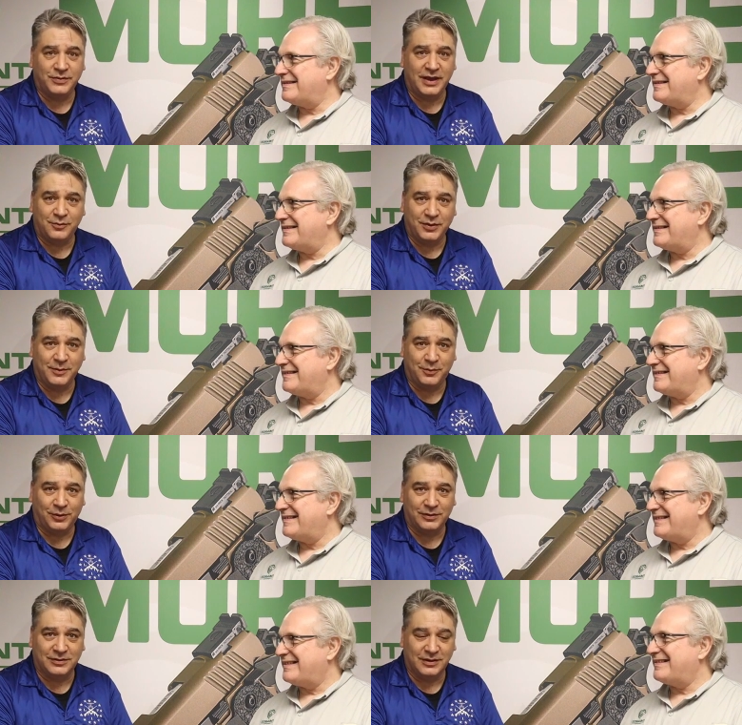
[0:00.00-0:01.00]
Speaker 1: hometown
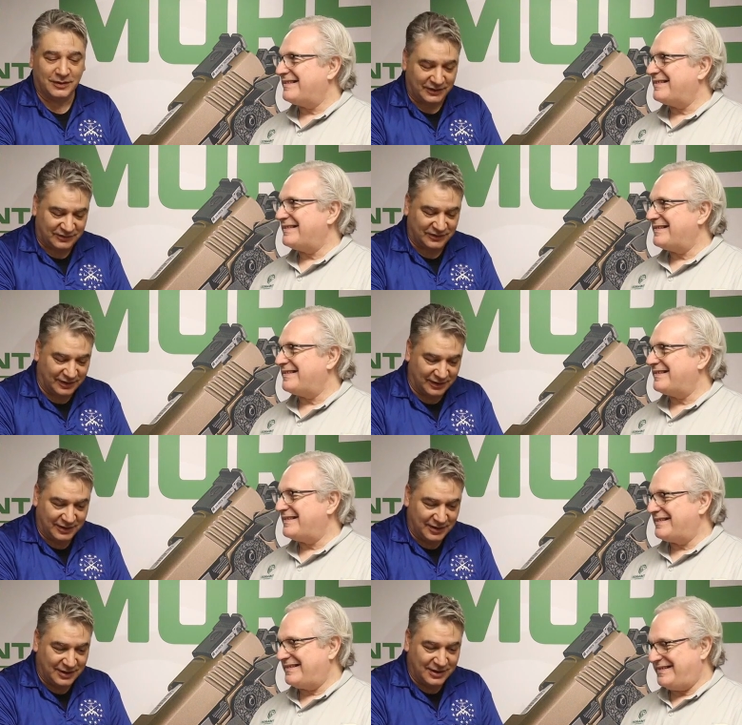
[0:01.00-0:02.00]
people. Uh, let's. Uh,
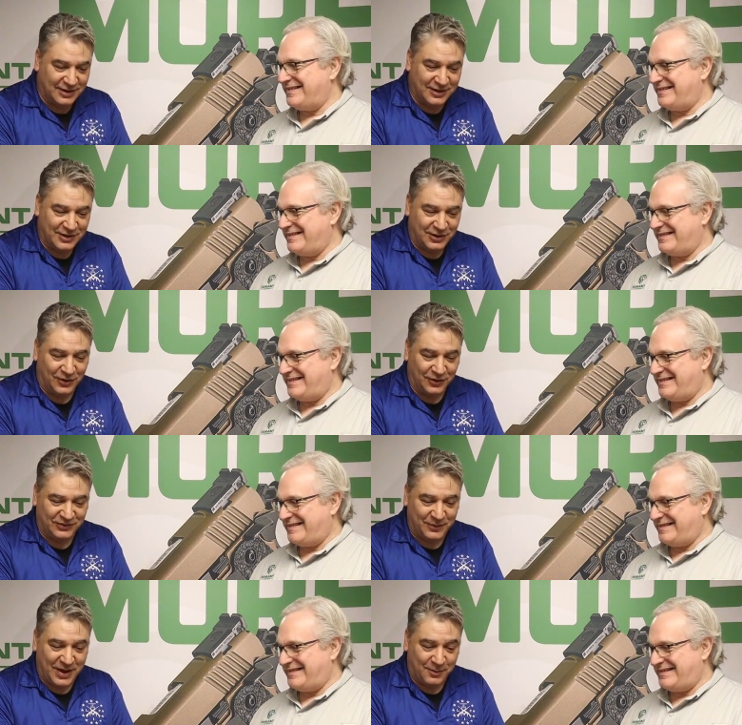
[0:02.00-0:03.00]
You know,
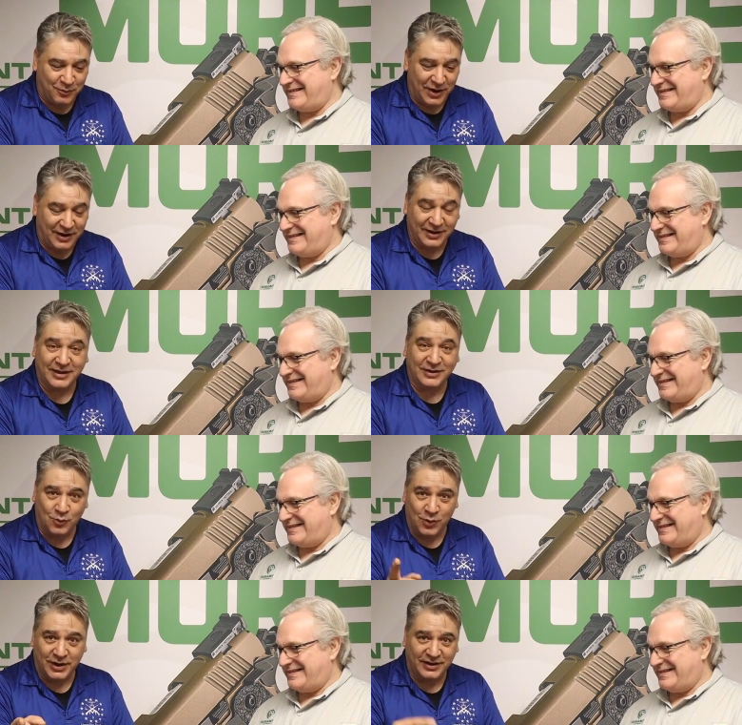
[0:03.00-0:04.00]
let's make them proud. Get
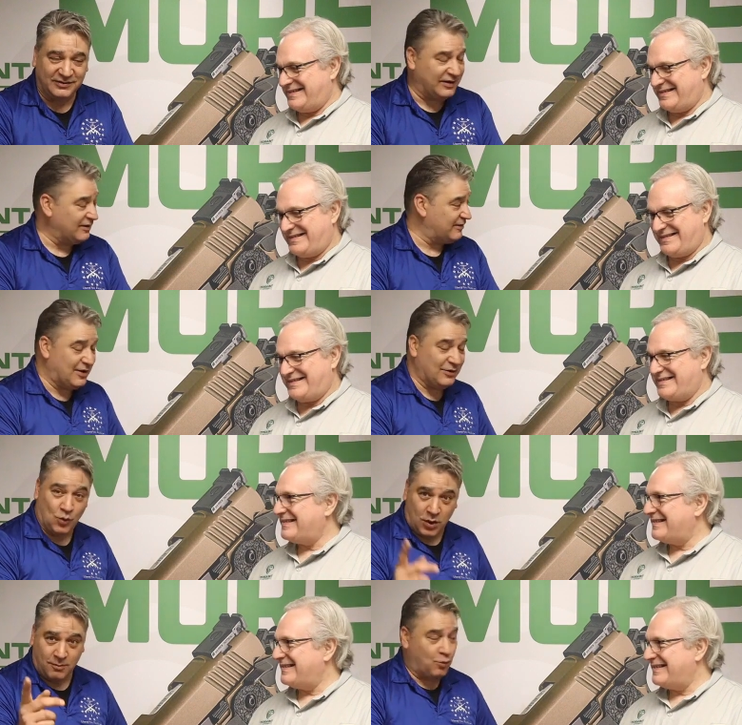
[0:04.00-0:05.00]
you one of these things now. You
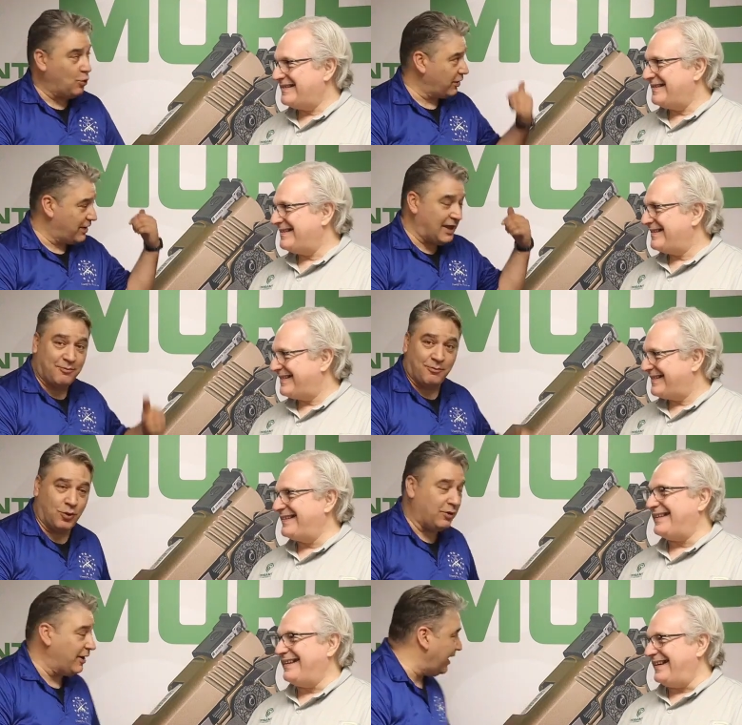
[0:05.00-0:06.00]
want more, get
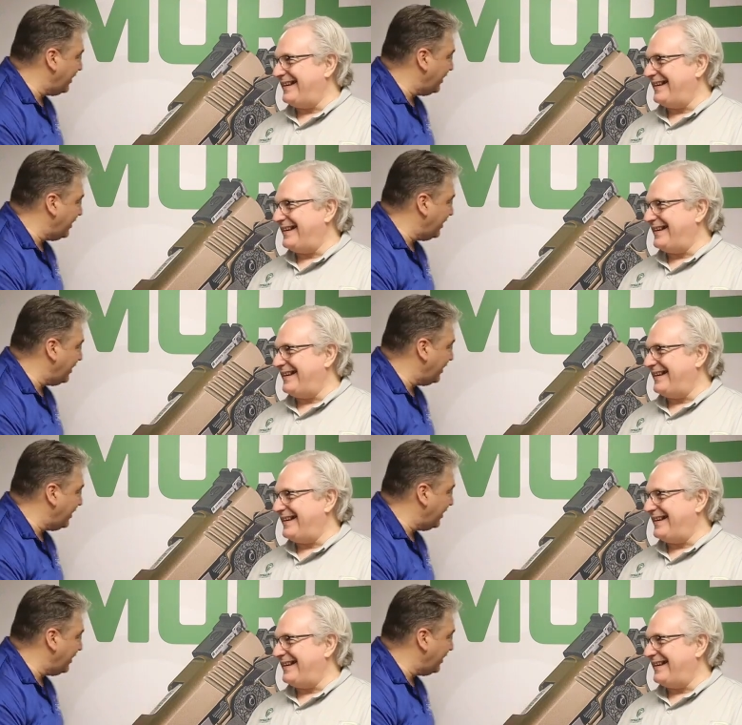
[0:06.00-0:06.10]
more,